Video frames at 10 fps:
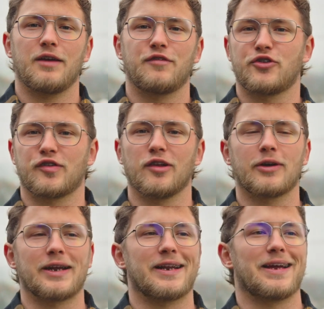if you're just
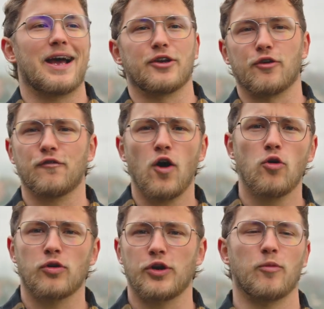looking at it at your
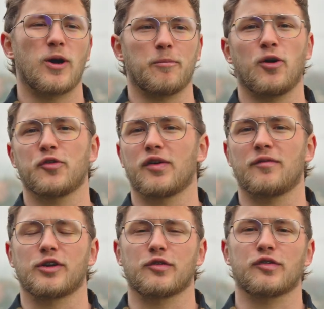phone or you want to post
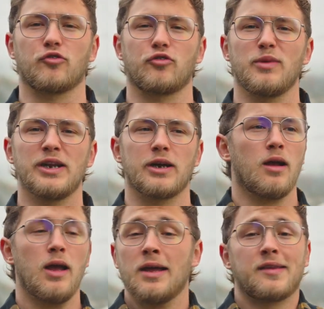something to social media,
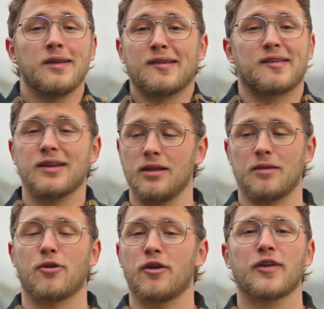this is still a
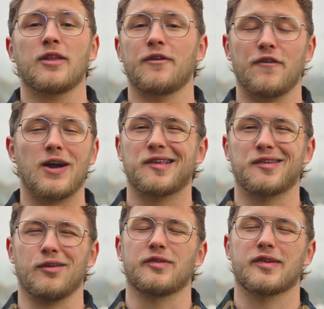perfectly fine
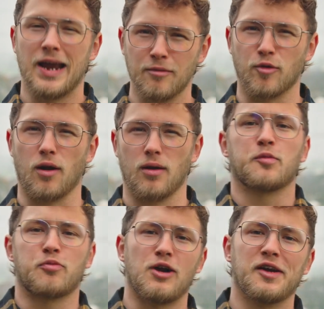stills camera. So
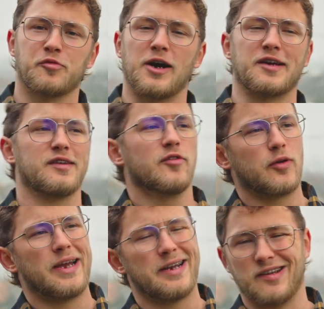price wise, even though
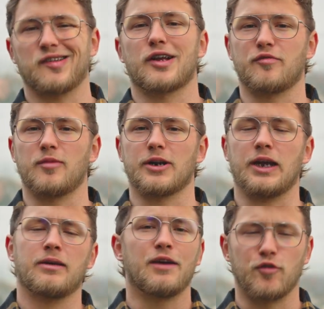it is a lot of money,
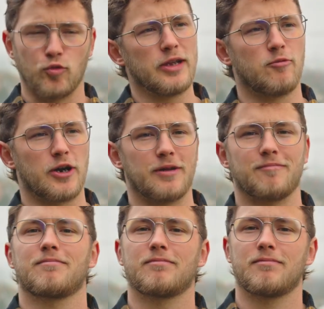if you really want it,
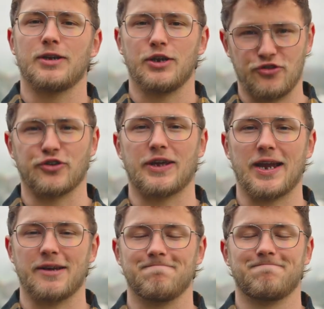you should get
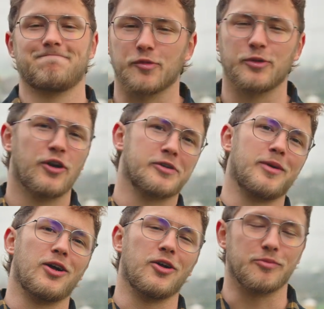it. So we talked
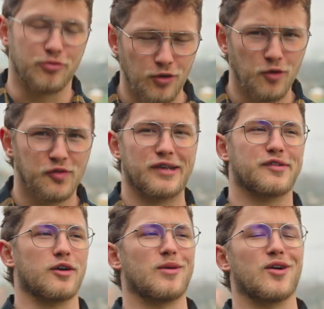about all the pros, let's
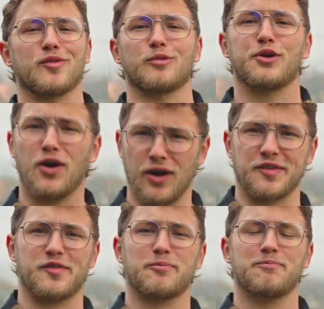talk about some
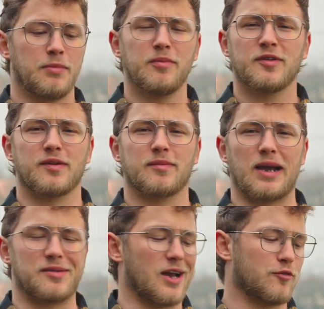cons. People
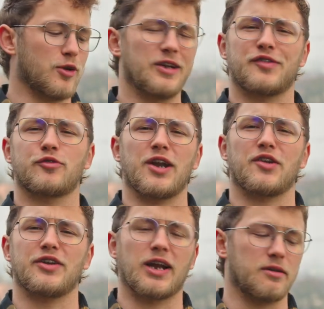sometimes have really
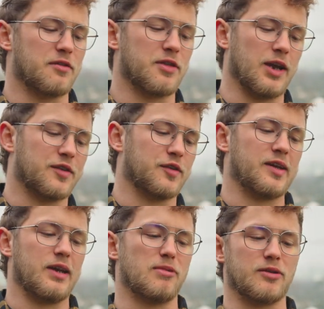strange negative things to
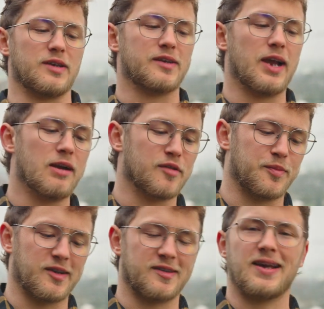say about these cameras
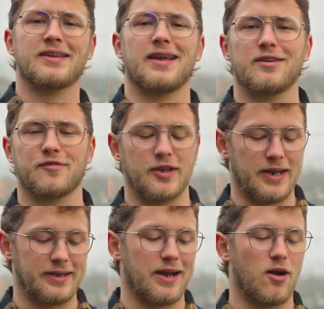because at the end of the
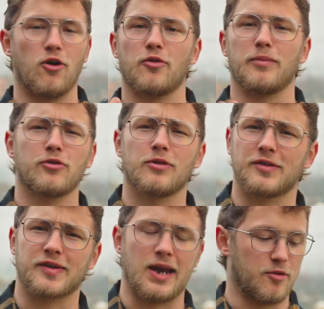day, they are
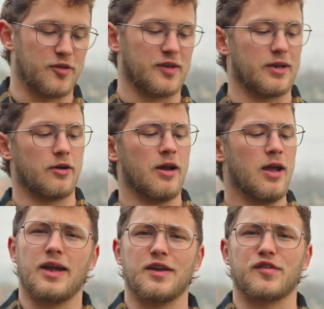mirrorless cameras and
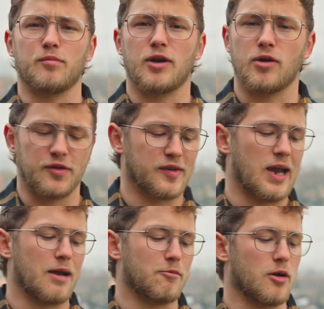it's a mirrorless
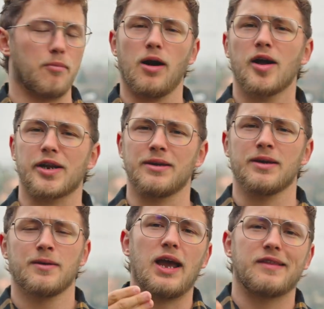camera body,
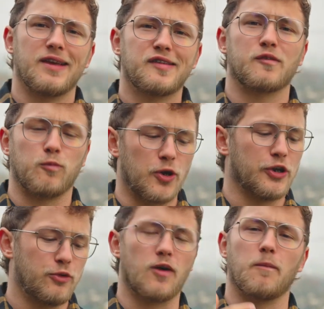and this is what
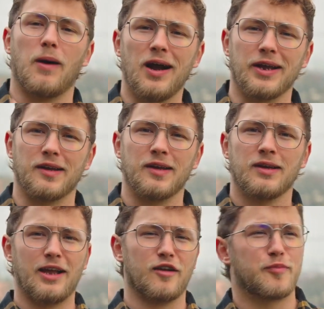you are buying.
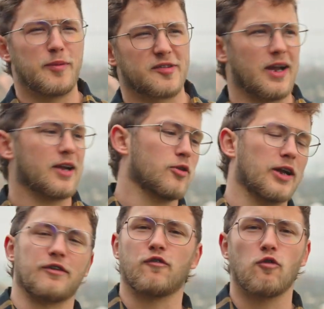And a lot of people say, I don't
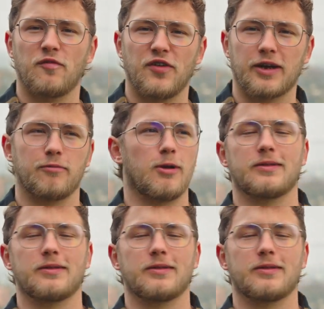like the form factor. Well,